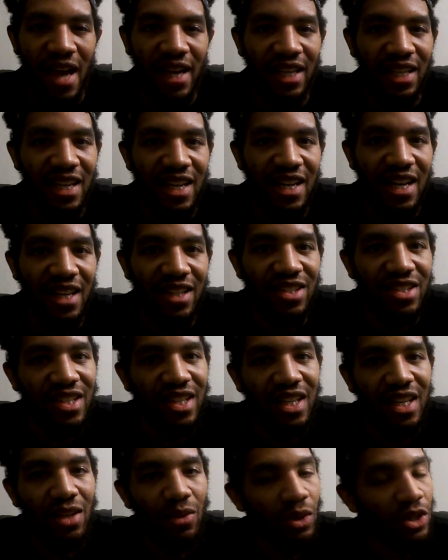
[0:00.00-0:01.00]
back in
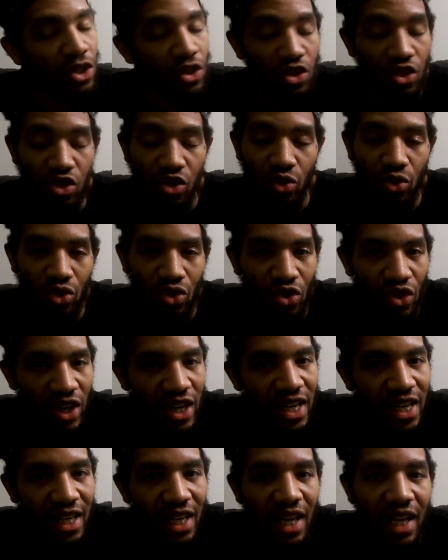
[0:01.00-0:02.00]
NXT, which is so
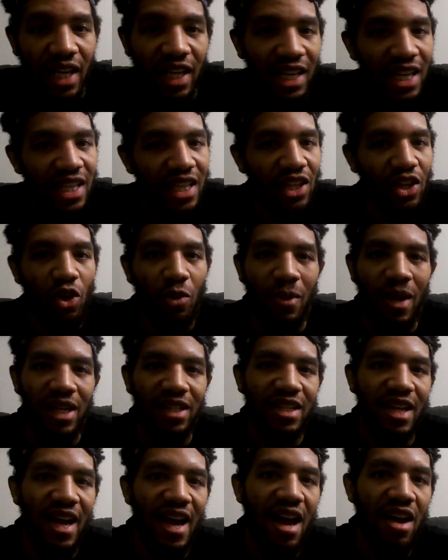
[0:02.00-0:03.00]
great he can go
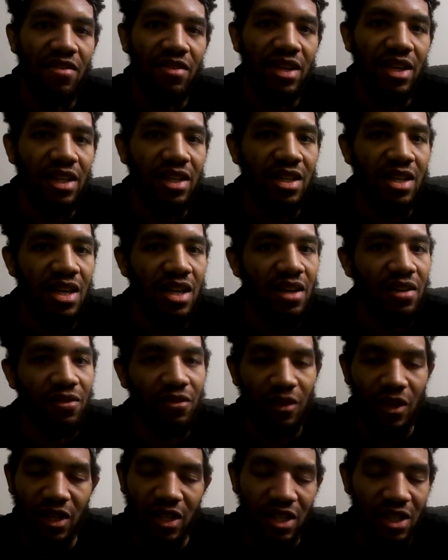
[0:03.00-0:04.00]
back to having
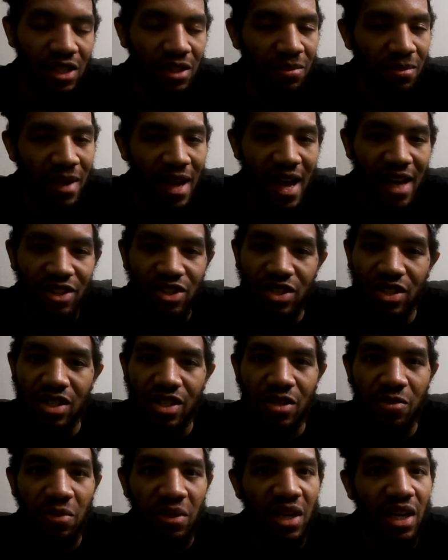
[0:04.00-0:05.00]
very good
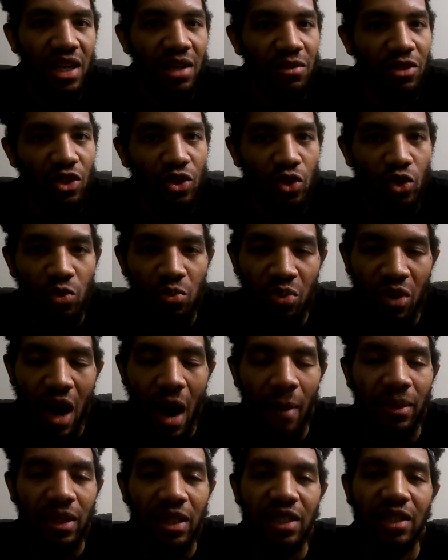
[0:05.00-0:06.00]
matches, being used
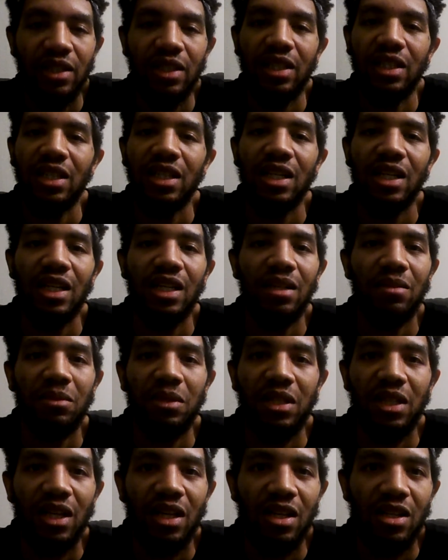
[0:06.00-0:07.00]
prominently,
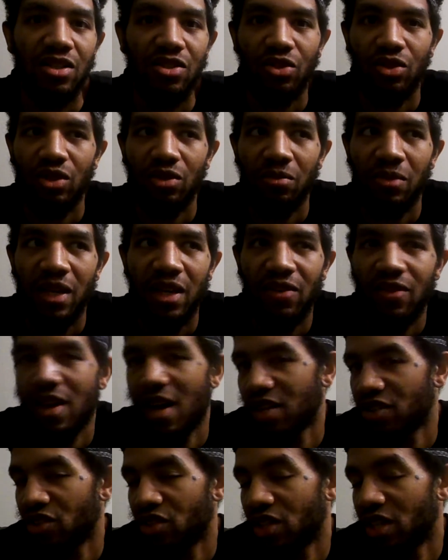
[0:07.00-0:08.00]
because on the main
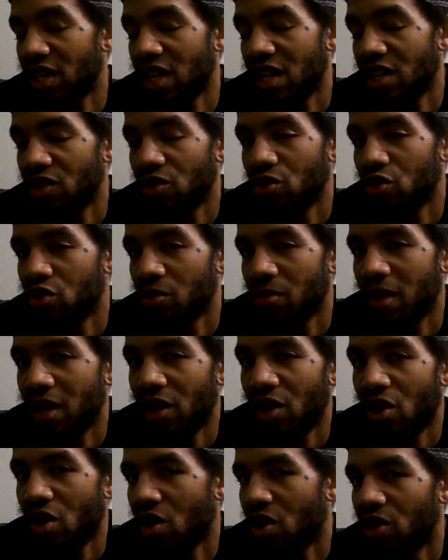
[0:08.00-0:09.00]
roster they didn't use him
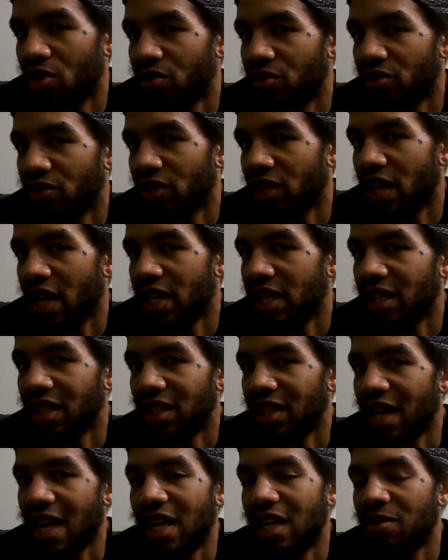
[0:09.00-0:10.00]
at all for like
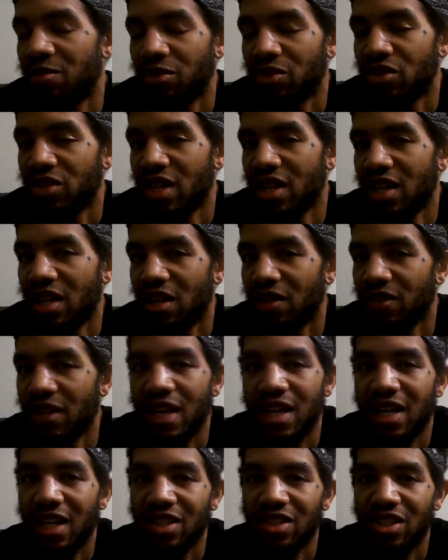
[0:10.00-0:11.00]
80% of
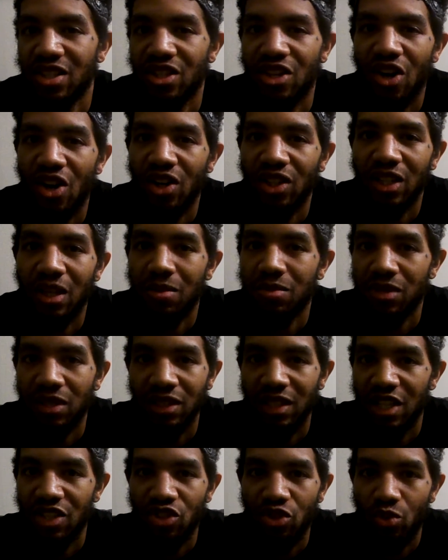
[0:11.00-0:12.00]
NXT call-ups.
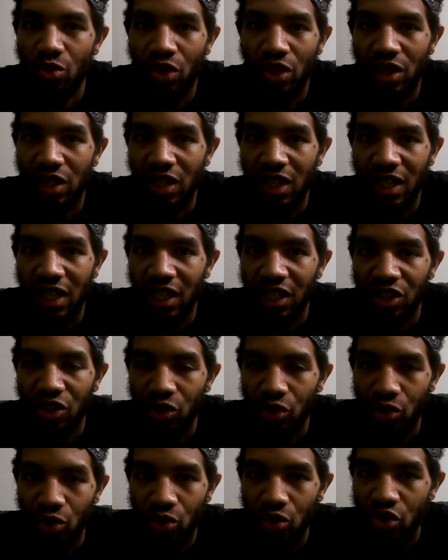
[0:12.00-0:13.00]
Unless you were like a
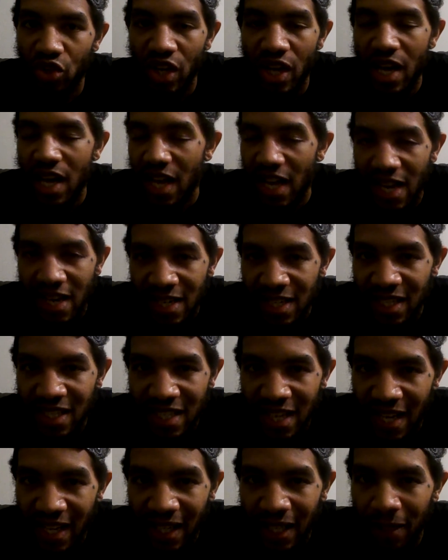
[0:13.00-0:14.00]
huge indie
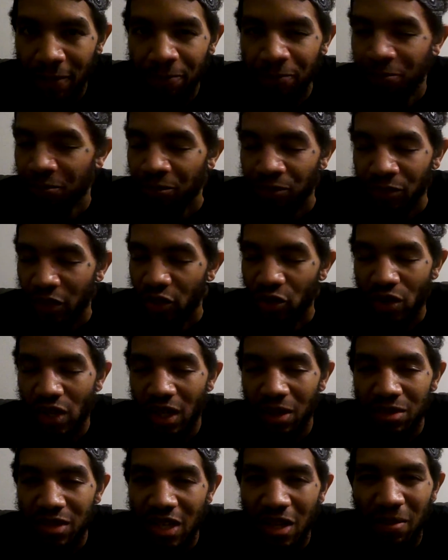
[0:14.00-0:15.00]
name, you
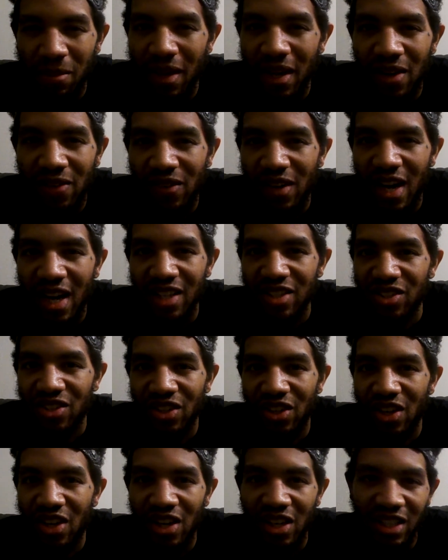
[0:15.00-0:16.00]
get up to the main roster
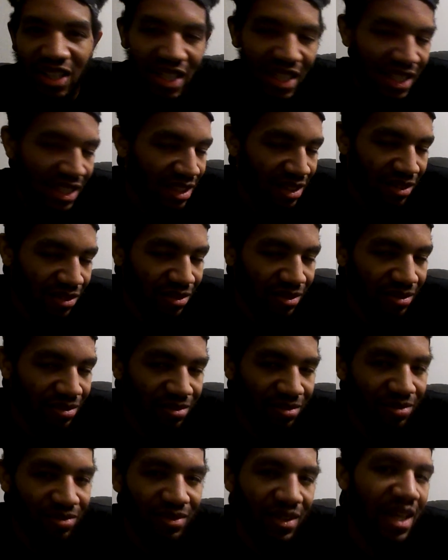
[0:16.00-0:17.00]
and
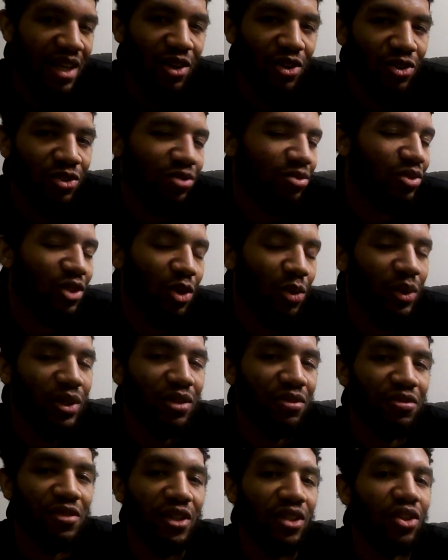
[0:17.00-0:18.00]
they don't know what
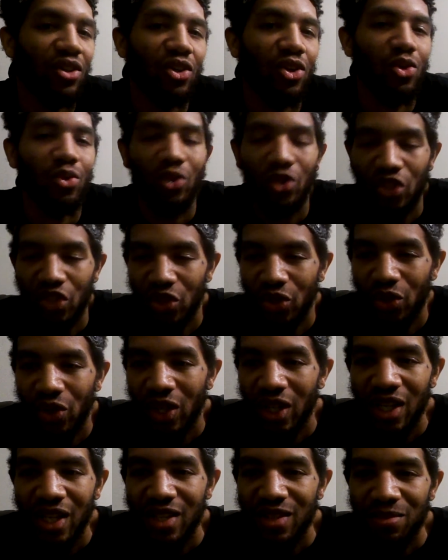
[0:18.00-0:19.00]
the fuck to do with you.
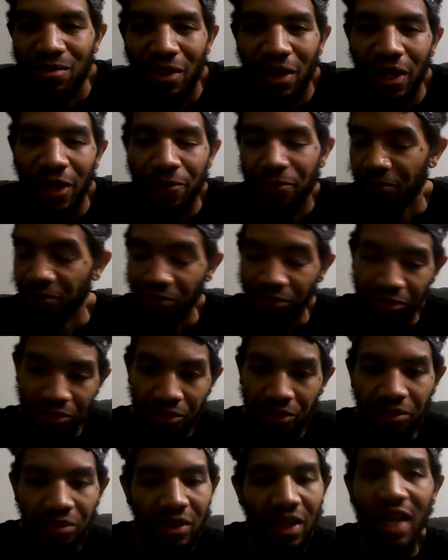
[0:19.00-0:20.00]
But
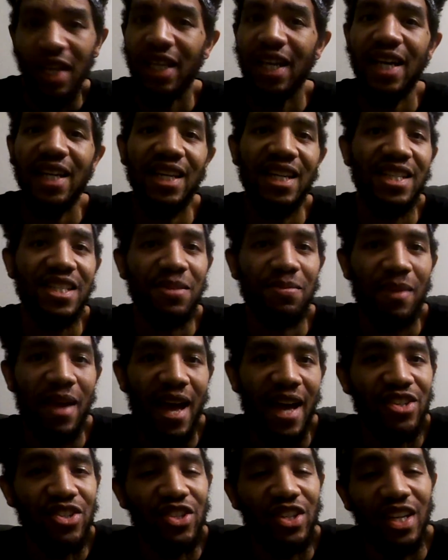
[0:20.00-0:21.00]
again, this
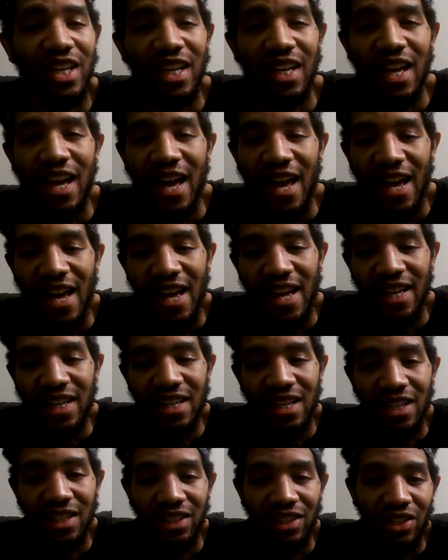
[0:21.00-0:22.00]
match had
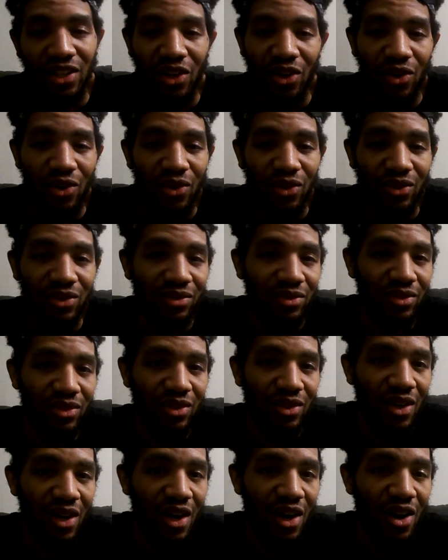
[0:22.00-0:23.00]
you know
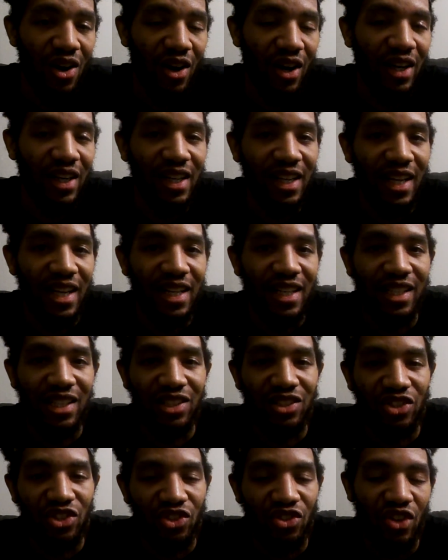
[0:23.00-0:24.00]
a
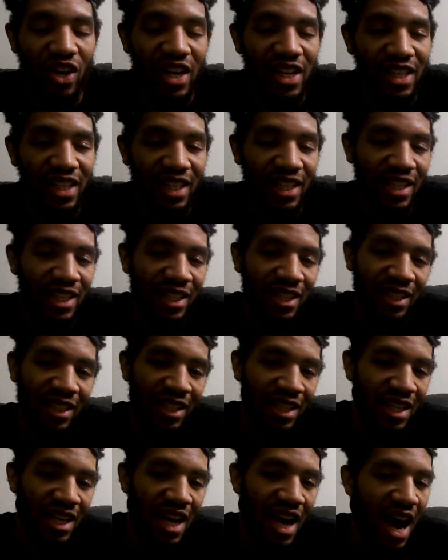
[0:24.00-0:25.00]
hard-hitting, striking,
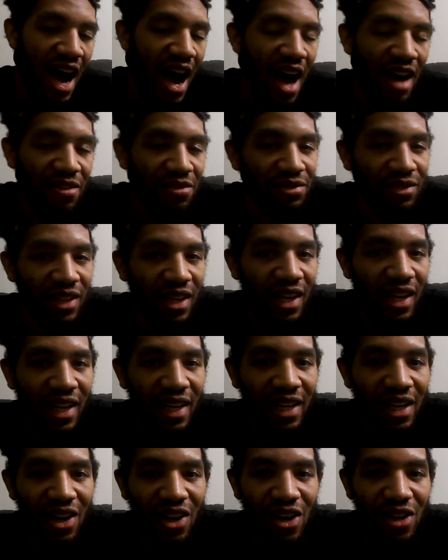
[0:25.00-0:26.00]

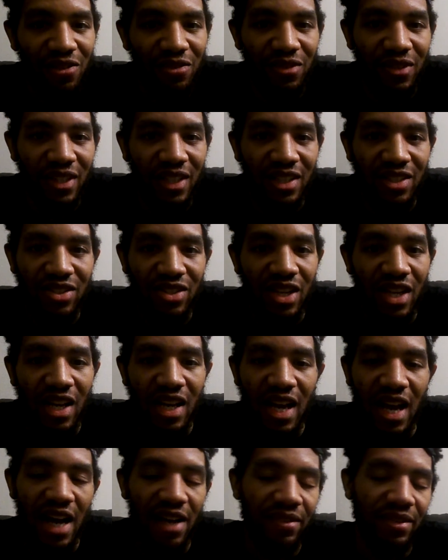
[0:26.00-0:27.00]
high-flying offense.
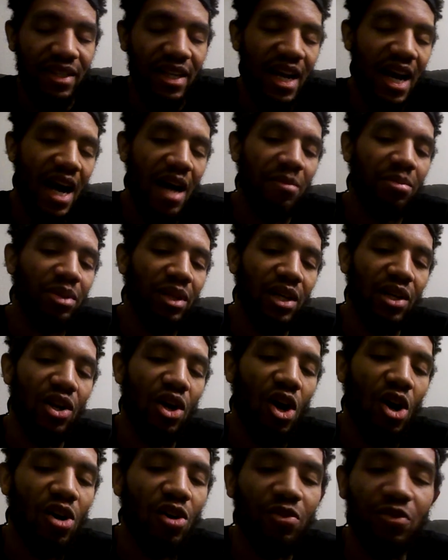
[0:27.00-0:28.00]
Every guy played
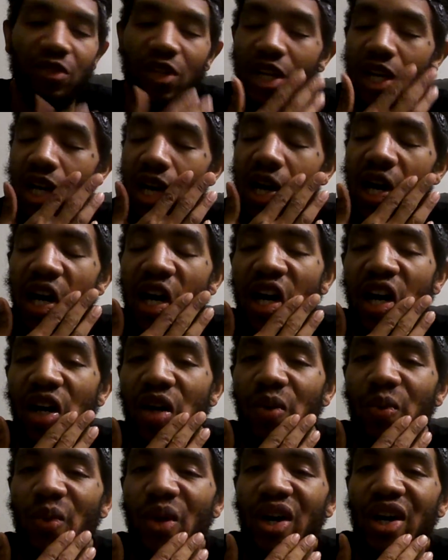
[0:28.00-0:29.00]
off
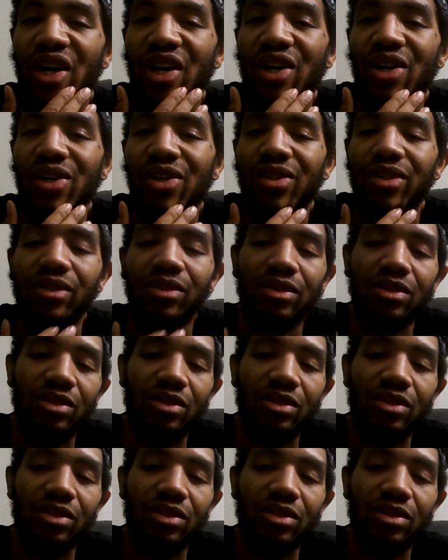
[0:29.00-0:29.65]
uh, well